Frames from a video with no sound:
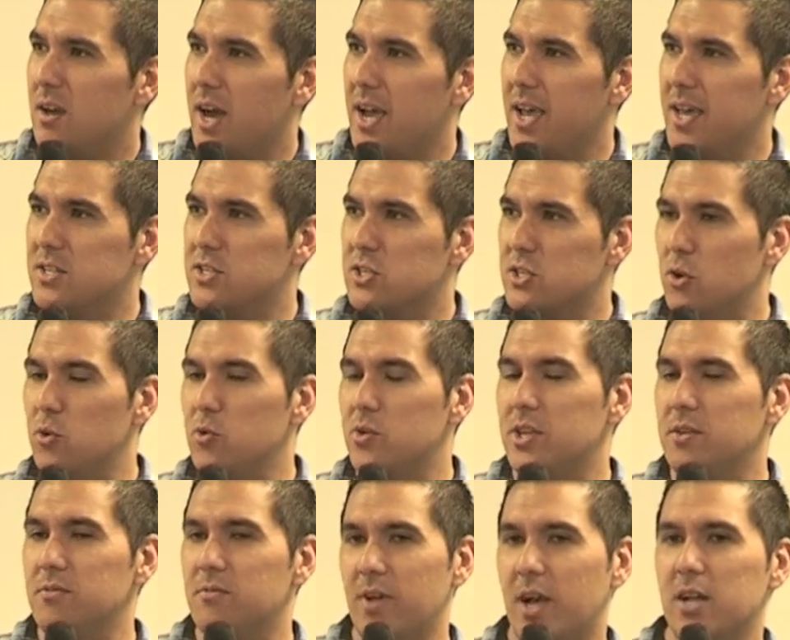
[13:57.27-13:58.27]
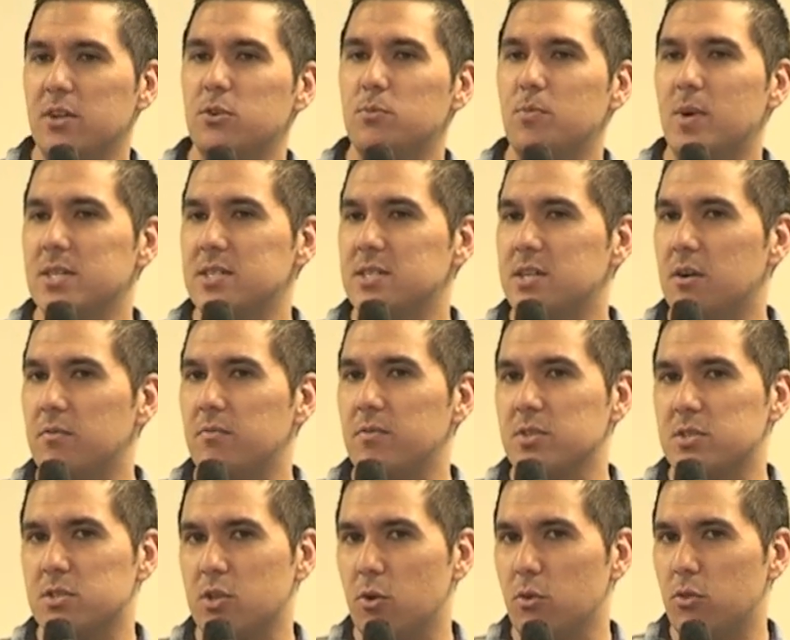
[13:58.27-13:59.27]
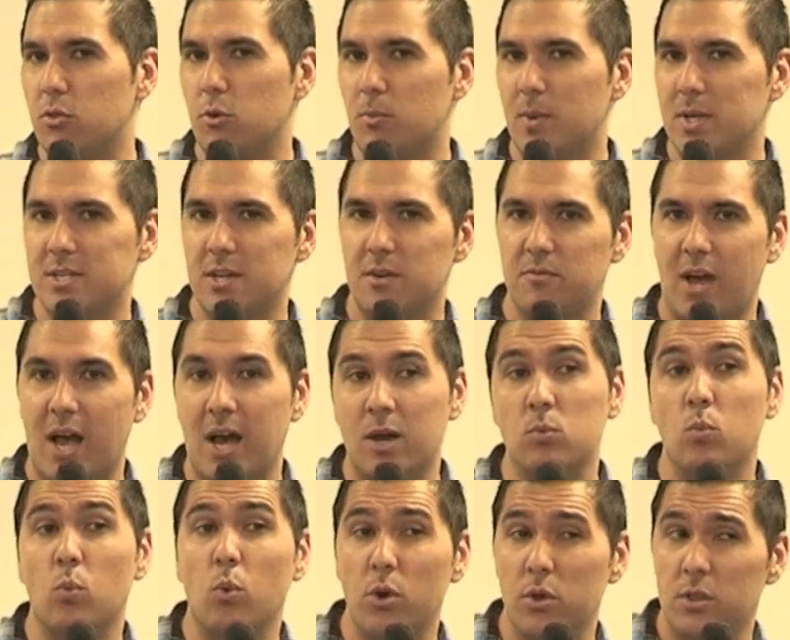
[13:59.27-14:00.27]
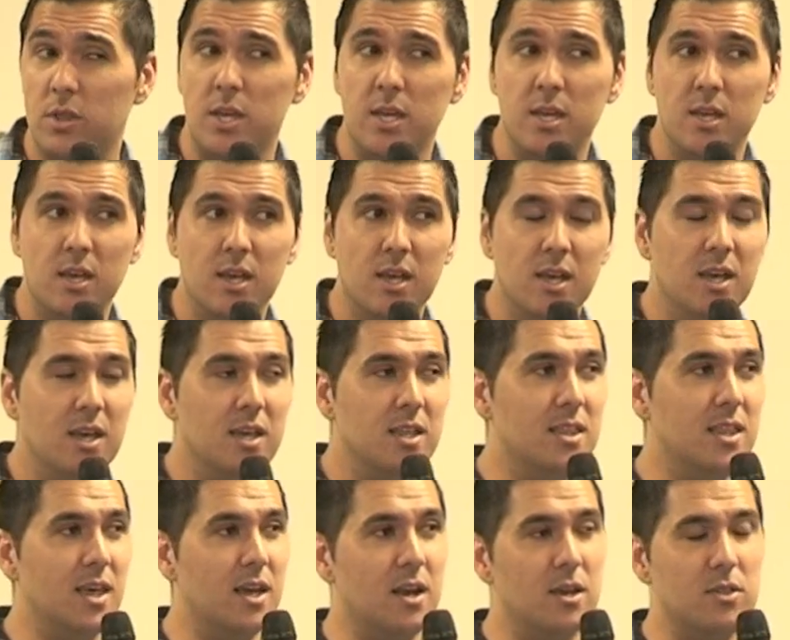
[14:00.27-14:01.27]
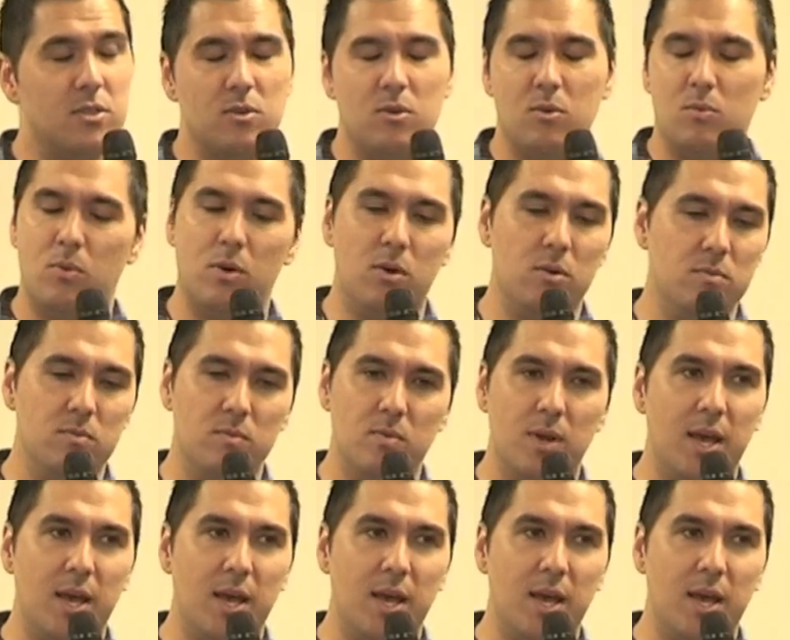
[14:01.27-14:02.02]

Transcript: I had so devalued myself and so thought myself unworthy that I thought, well,